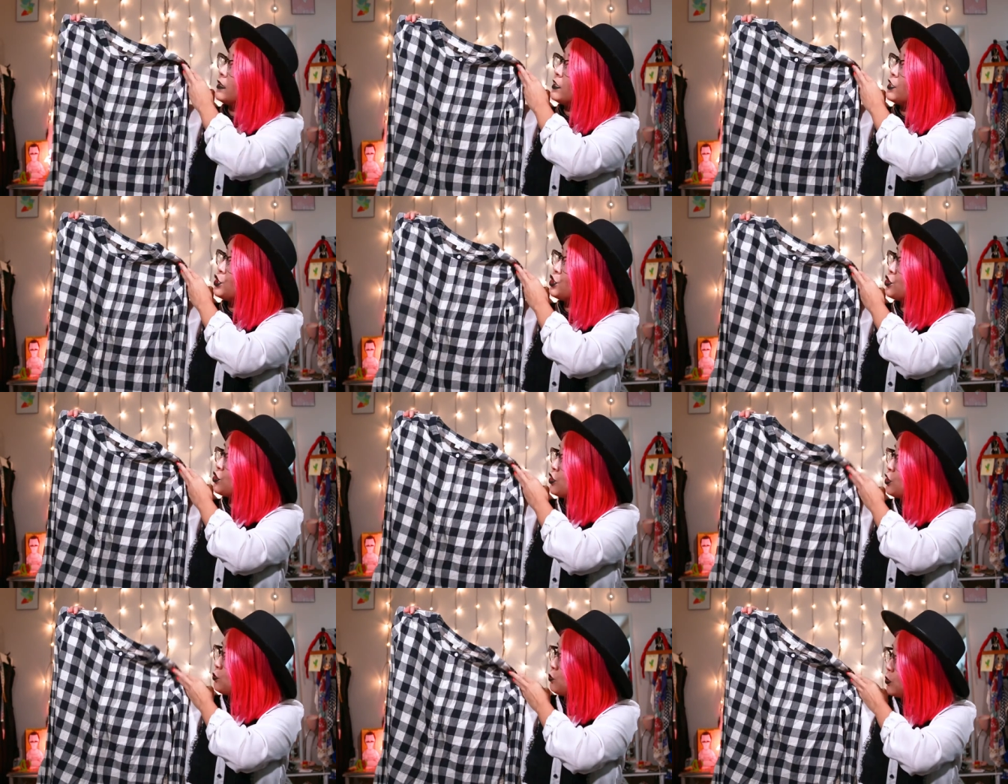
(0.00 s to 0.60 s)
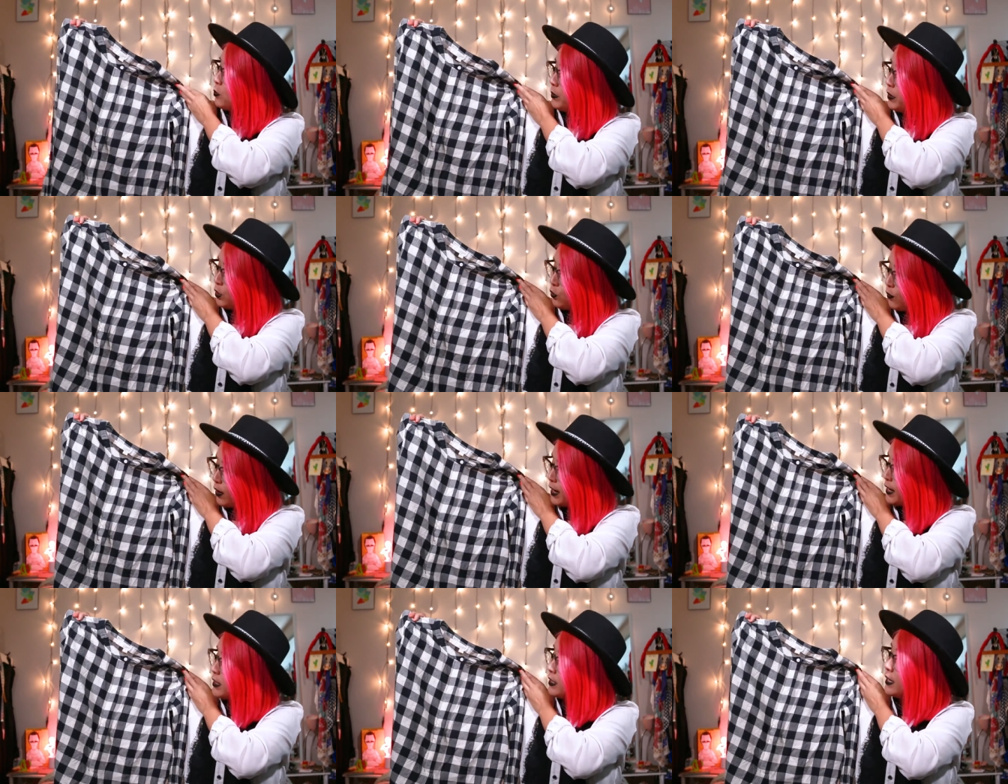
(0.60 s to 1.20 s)
This shirt will be
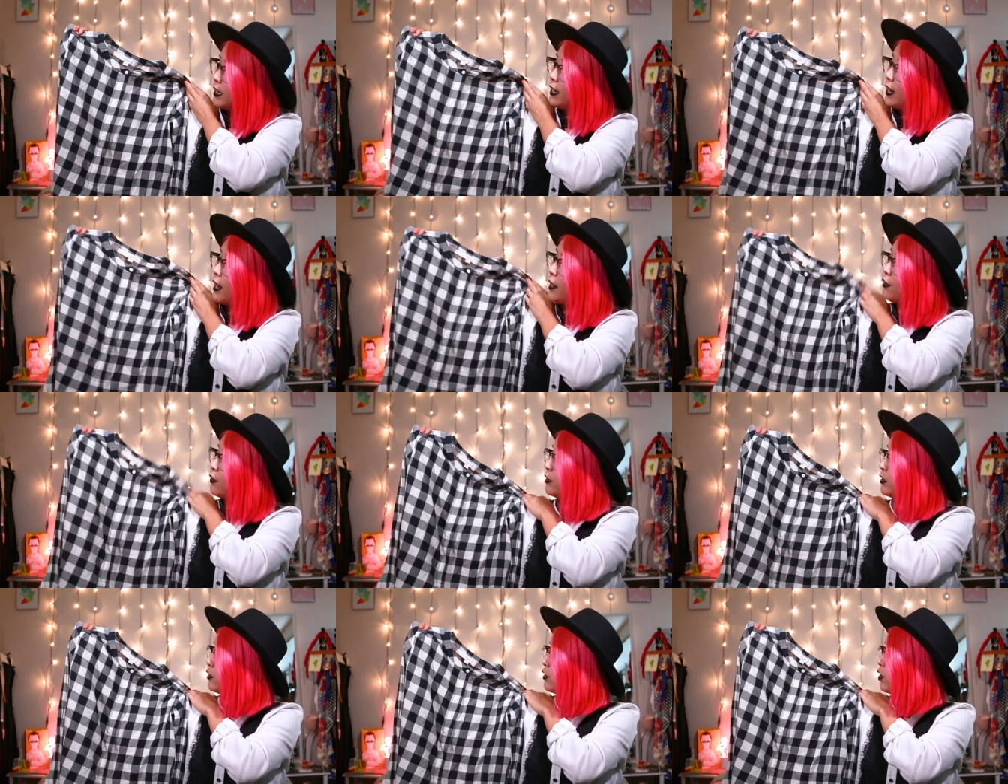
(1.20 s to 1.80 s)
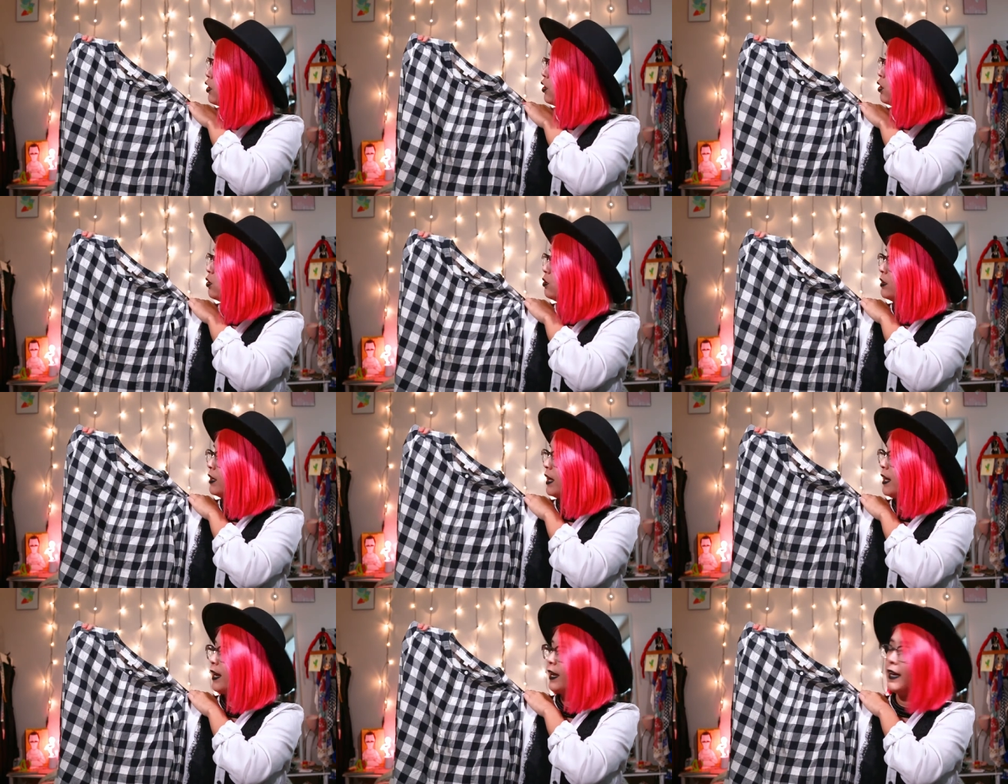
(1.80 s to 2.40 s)
great, and I already know
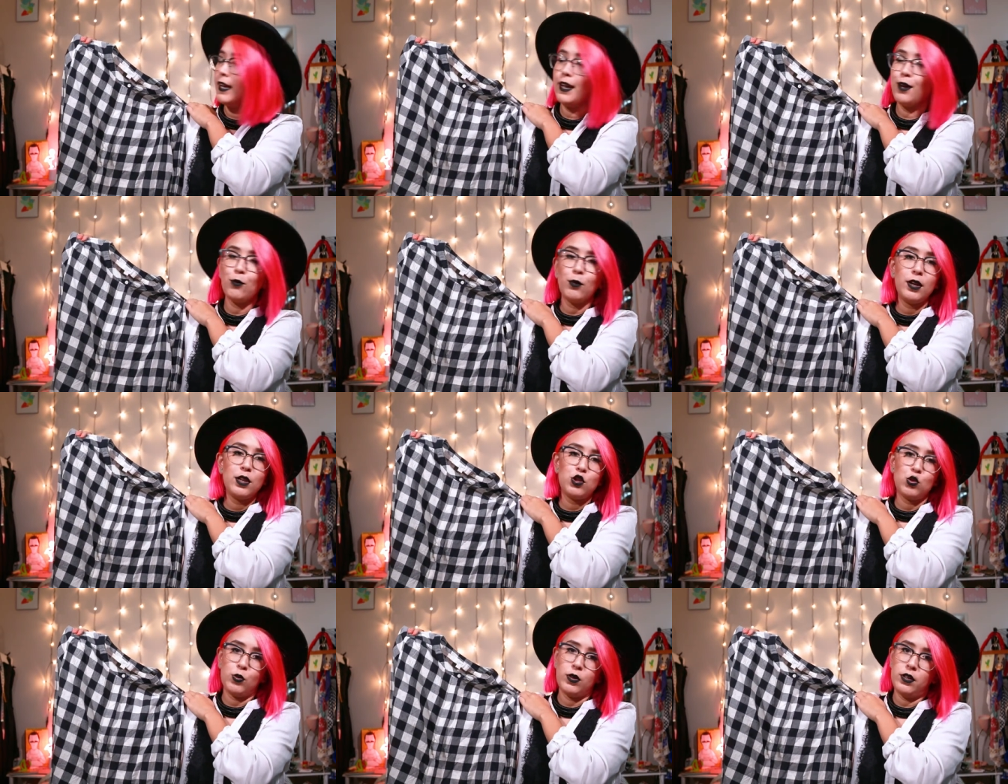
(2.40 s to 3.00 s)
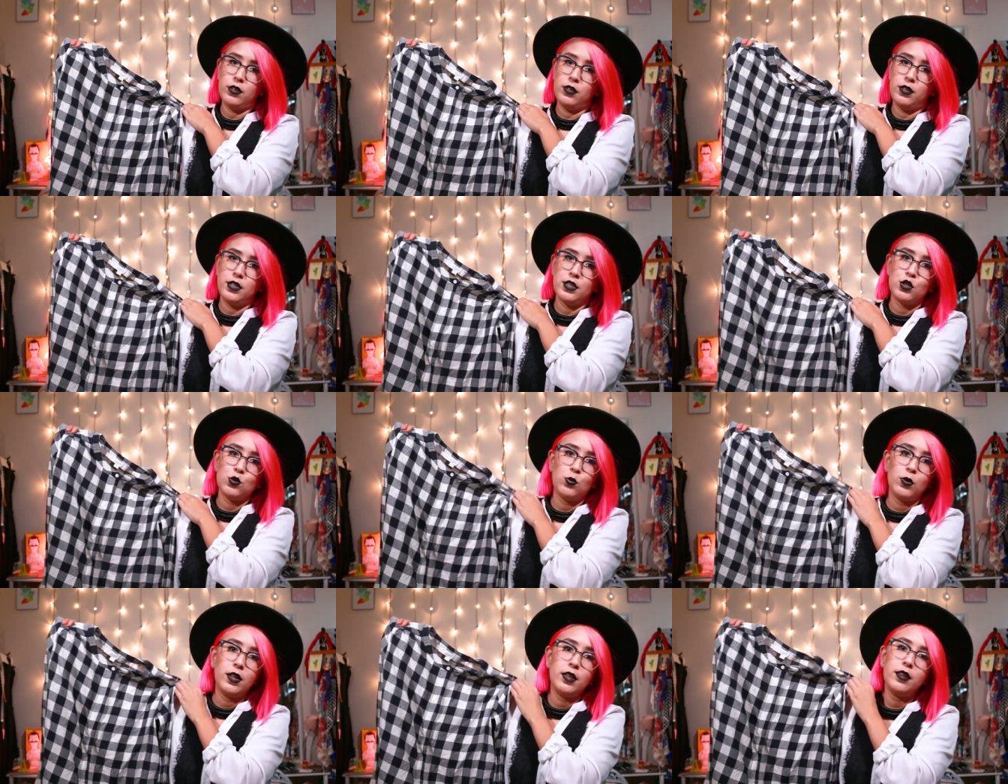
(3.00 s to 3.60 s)
that I can't wait to wear
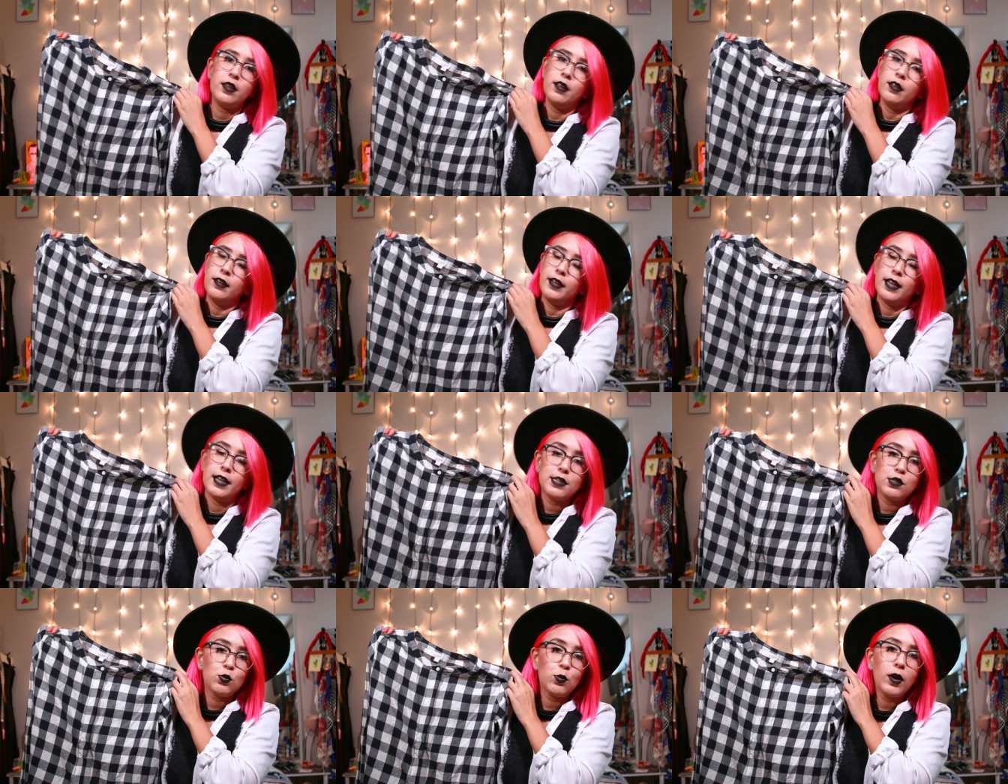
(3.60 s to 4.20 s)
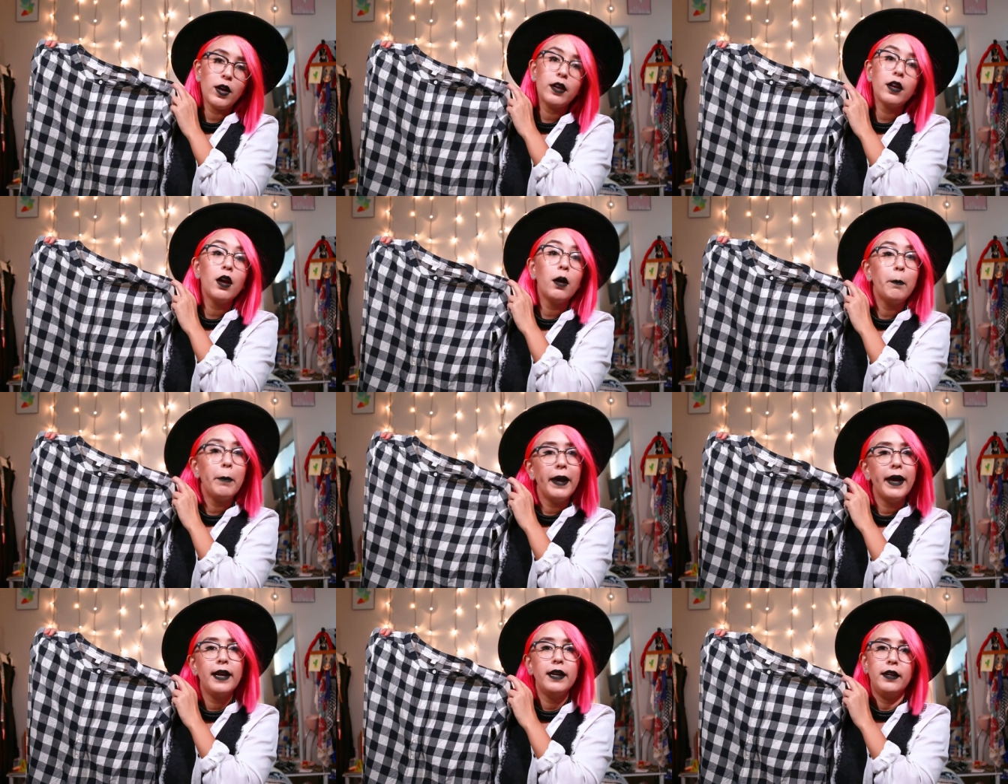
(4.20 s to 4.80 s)
this with, guess what, a
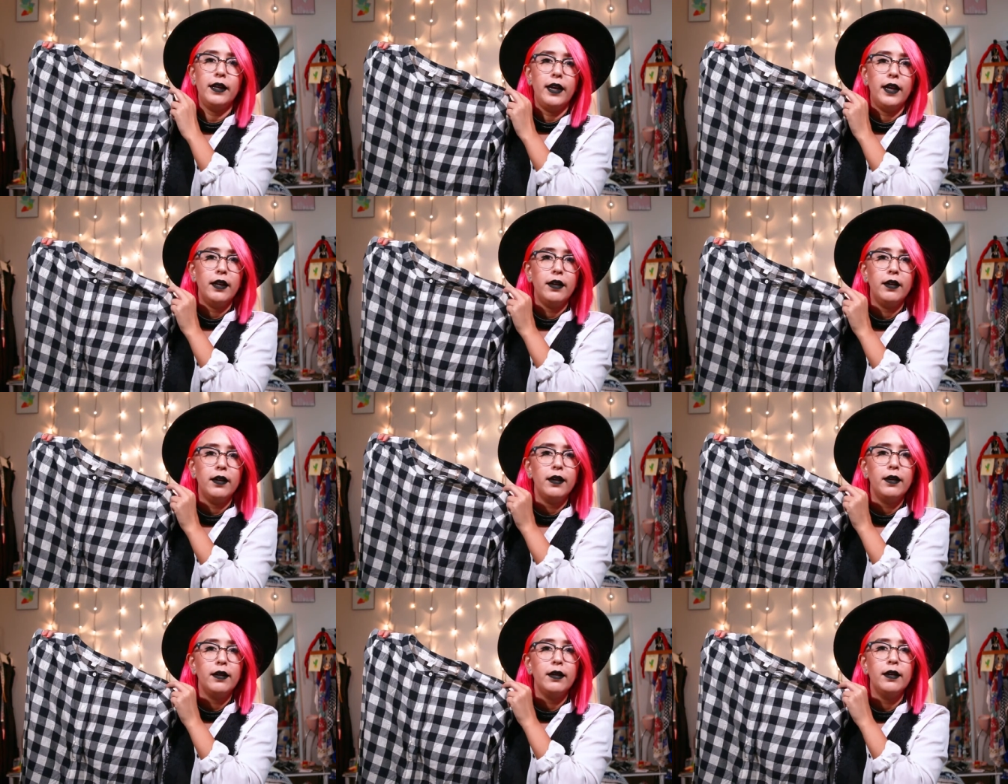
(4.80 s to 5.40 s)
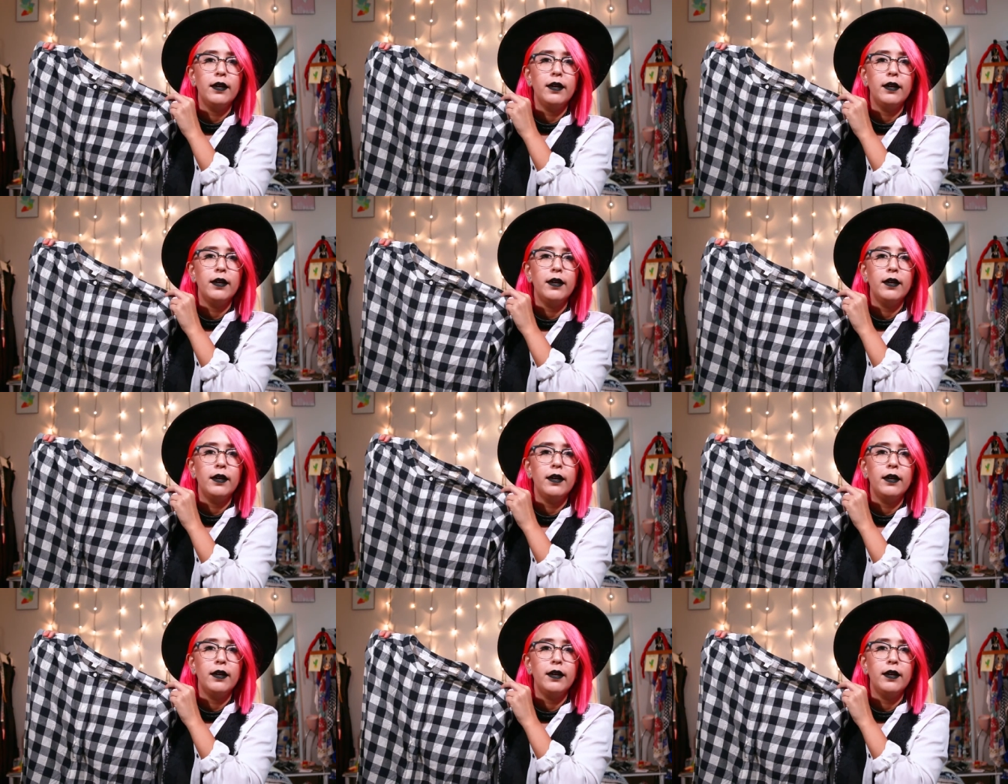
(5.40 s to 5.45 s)
bandana.